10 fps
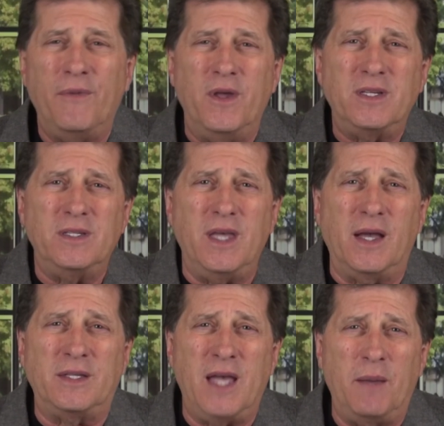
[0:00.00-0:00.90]
This is the
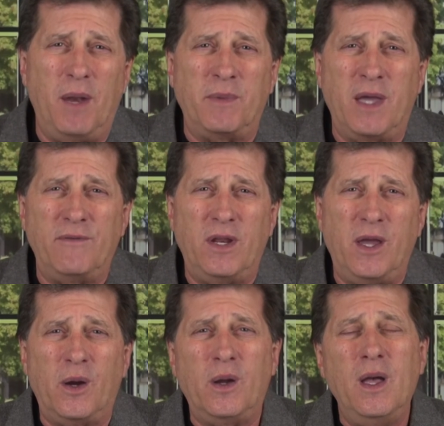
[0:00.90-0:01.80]
example I'm giving
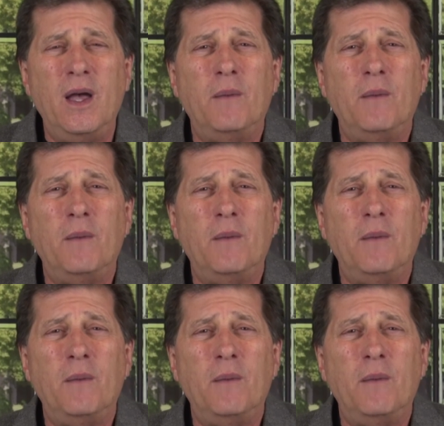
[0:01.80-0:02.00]
here.